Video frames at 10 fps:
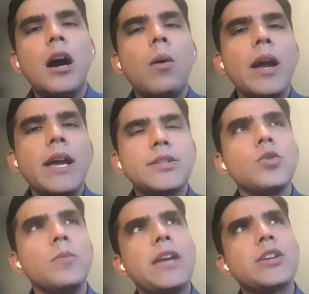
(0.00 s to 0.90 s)
uh, is
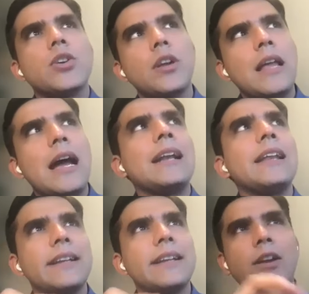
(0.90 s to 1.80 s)
to make sure that
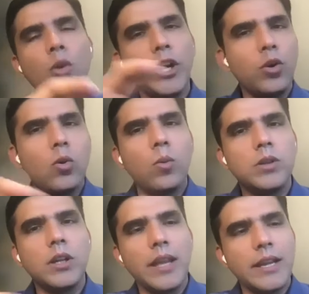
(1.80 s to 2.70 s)
it can only do
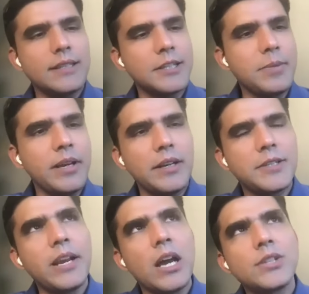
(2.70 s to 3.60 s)
the things that
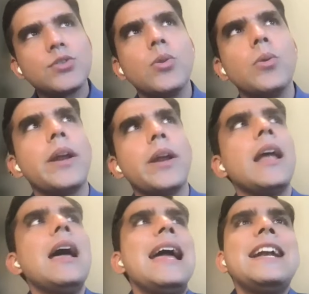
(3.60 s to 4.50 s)
it's been asked to do, right?
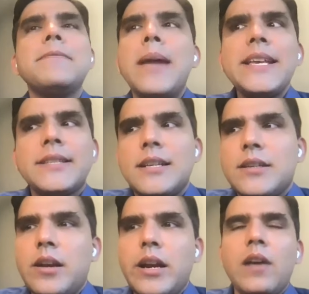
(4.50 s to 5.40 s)
It may still
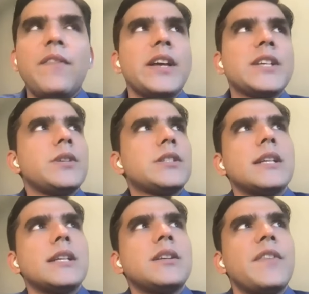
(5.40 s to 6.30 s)
generate a fix which
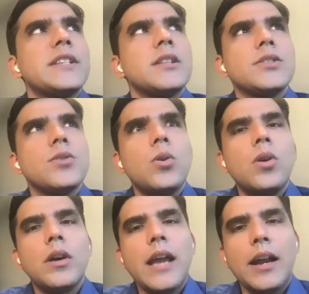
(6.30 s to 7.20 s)
doesn't fix. There's
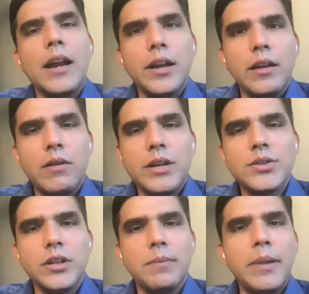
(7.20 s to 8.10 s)
no guarantee, right?
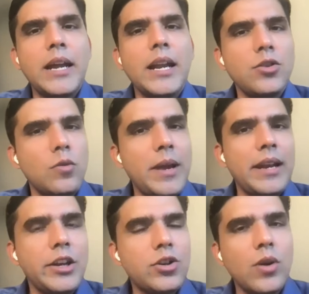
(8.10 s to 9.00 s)
So in the beginning, you
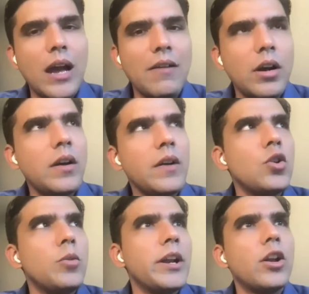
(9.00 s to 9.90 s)
may need to have a
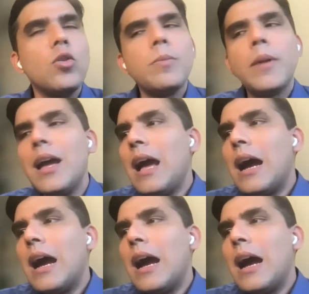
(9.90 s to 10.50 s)
human in loop.